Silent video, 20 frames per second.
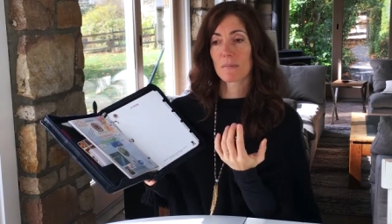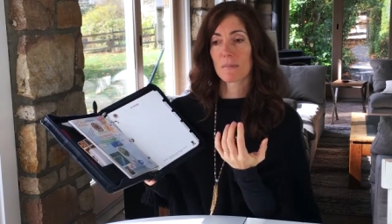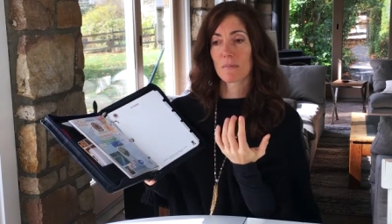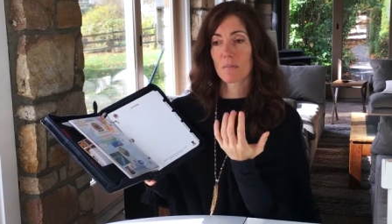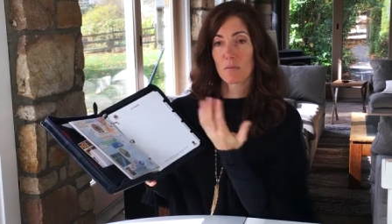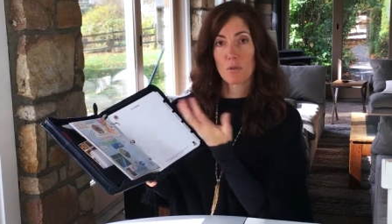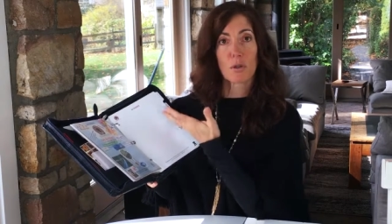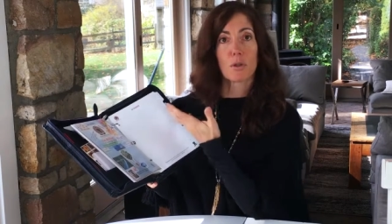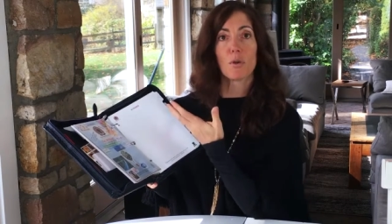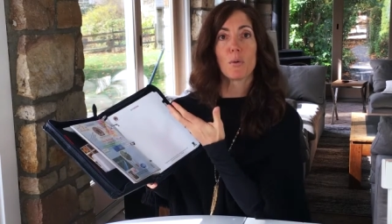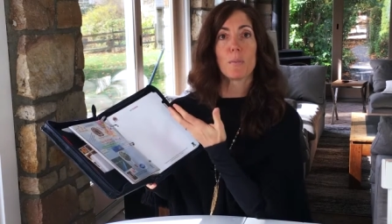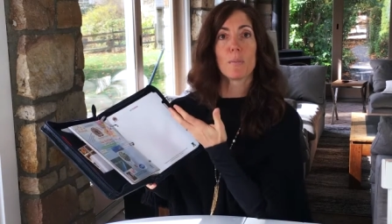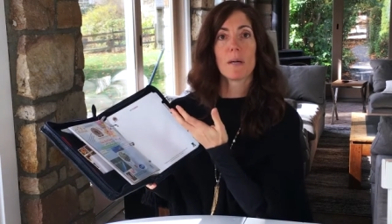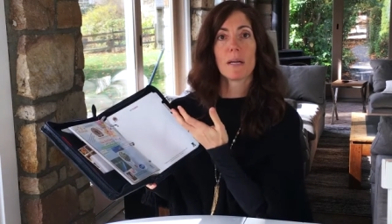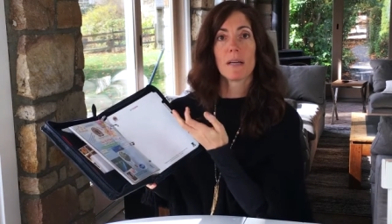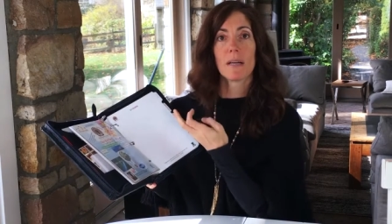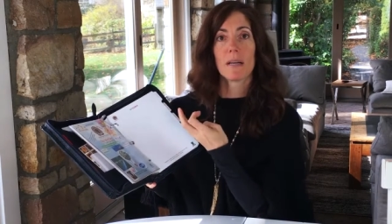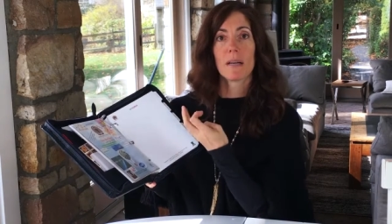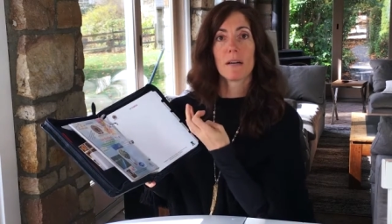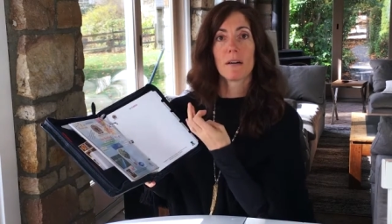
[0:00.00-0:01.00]
room
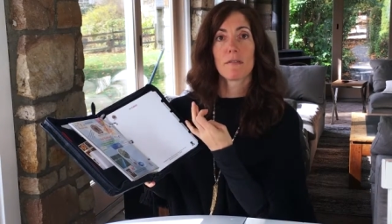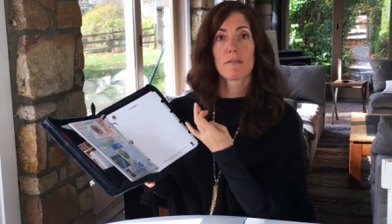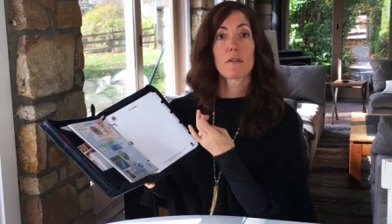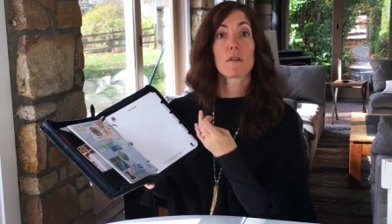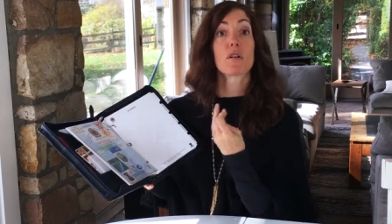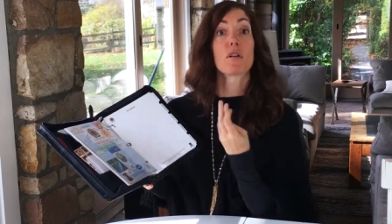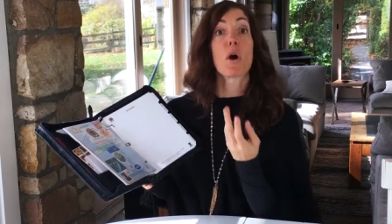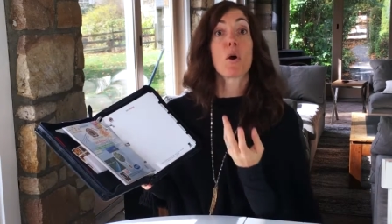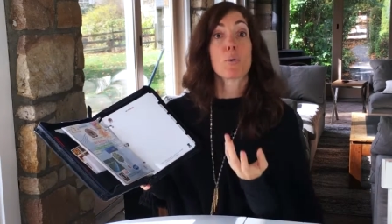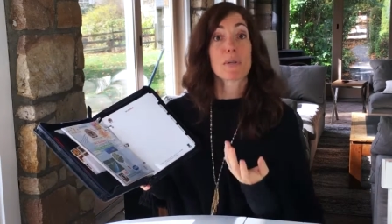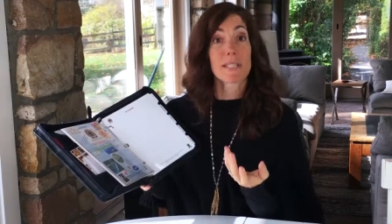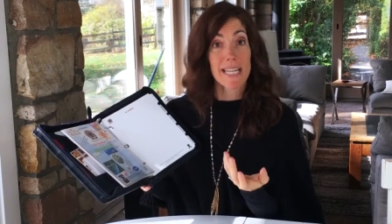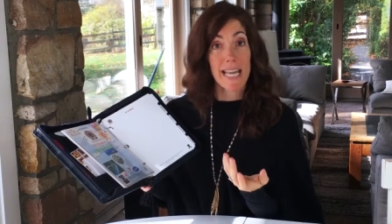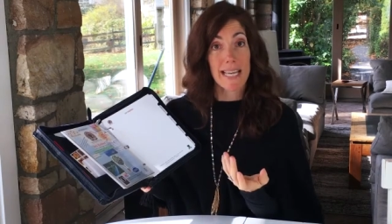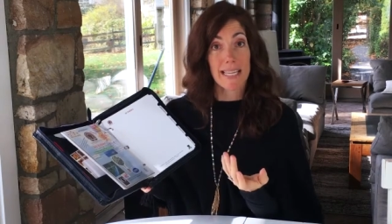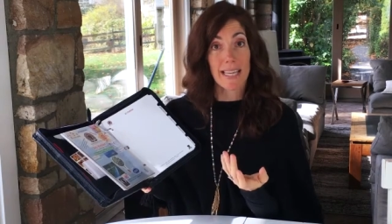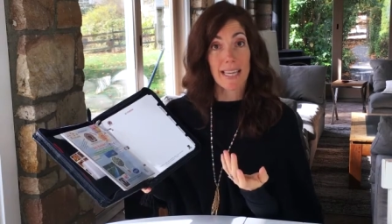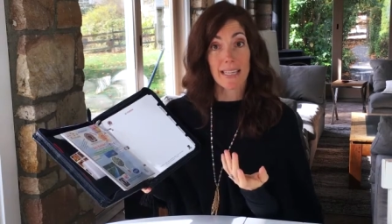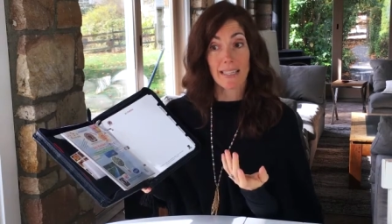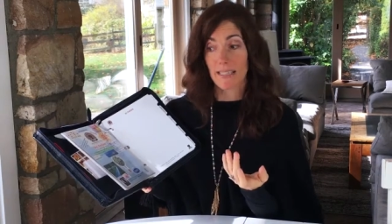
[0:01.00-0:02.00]
for note
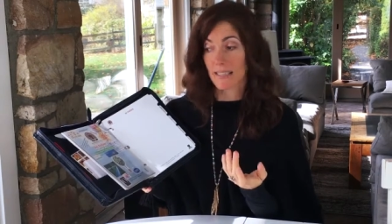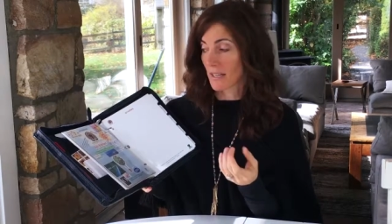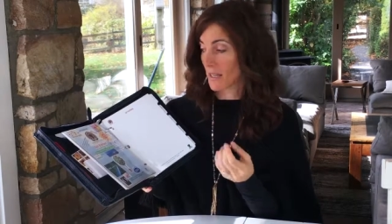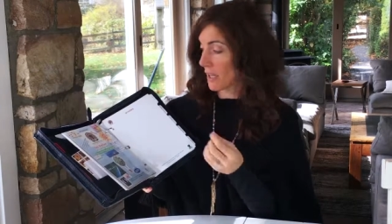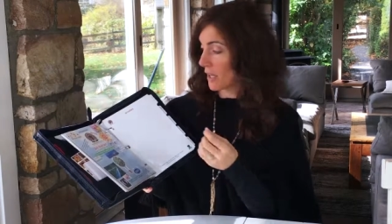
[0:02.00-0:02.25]
taking.